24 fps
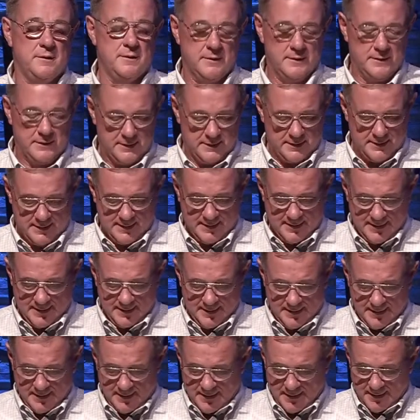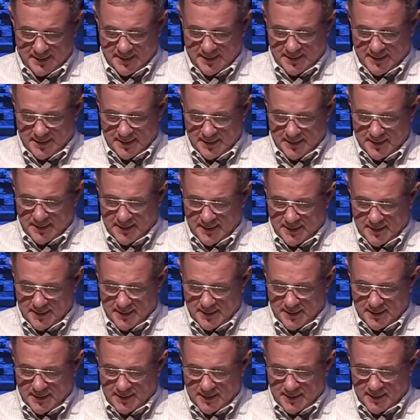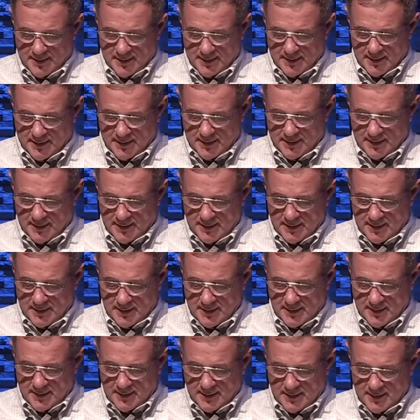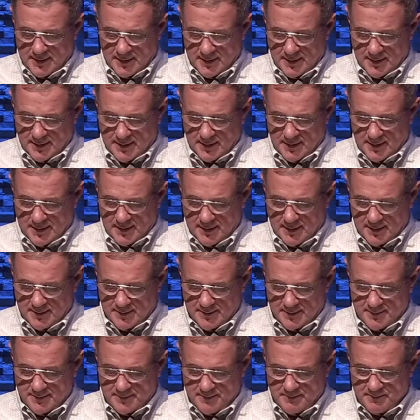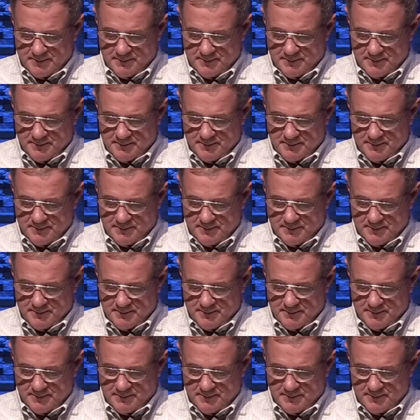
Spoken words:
Nothing is said.